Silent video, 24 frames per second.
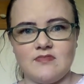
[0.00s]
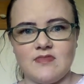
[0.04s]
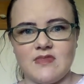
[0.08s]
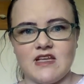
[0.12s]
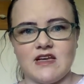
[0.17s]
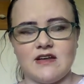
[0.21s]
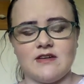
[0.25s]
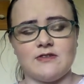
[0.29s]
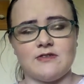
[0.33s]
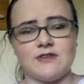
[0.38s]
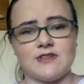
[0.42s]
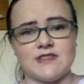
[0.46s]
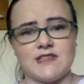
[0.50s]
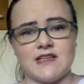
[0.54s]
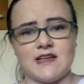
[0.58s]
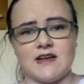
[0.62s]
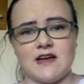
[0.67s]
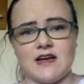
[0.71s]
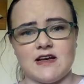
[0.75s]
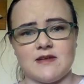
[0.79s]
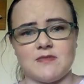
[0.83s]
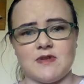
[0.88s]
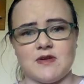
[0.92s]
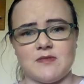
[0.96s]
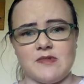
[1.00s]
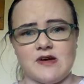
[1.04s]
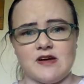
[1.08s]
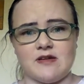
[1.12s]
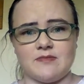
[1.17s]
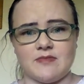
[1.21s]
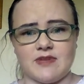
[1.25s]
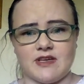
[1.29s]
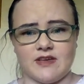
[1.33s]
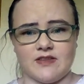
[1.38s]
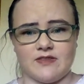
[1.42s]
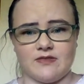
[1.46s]
And of course, I got my mom
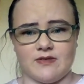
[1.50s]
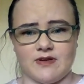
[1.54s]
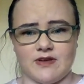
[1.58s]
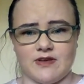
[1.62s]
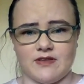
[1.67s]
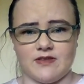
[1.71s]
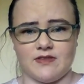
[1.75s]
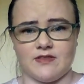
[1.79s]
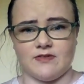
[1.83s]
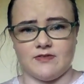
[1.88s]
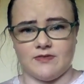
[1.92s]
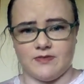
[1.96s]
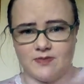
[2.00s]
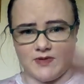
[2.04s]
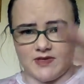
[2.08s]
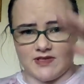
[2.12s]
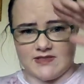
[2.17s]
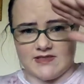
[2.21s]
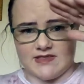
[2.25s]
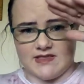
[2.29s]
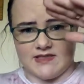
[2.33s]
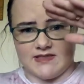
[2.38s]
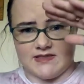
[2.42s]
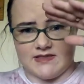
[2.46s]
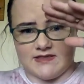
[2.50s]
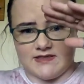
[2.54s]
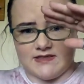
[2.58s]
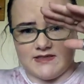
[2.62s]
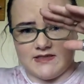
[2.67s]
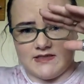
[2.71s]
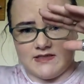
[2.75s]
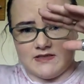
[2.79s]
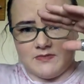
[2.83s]
like three of those big sizes because